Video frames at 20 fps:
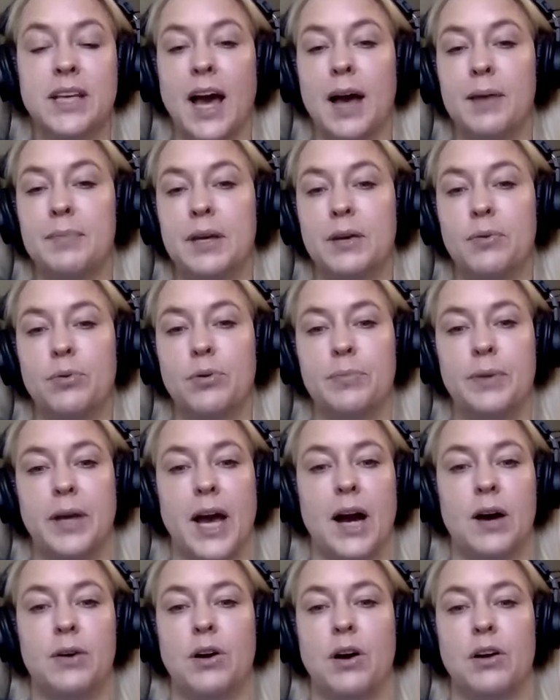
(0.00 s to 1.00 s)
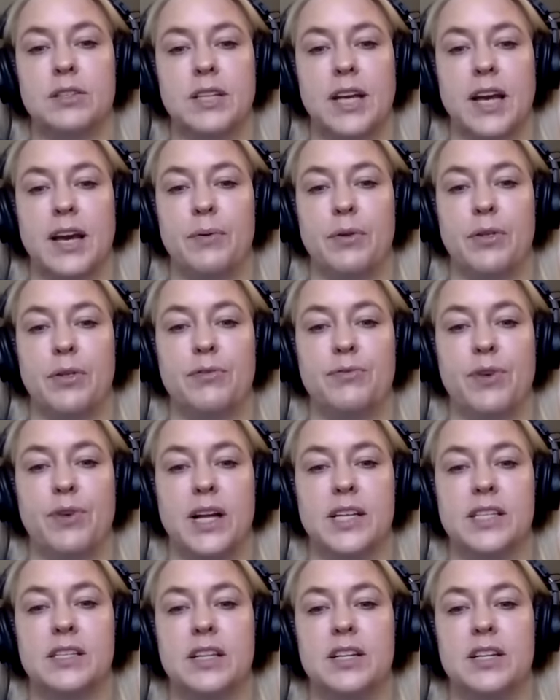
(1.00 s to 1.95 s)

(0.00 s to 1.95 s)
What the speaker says: Gabby will be out all day with her friends,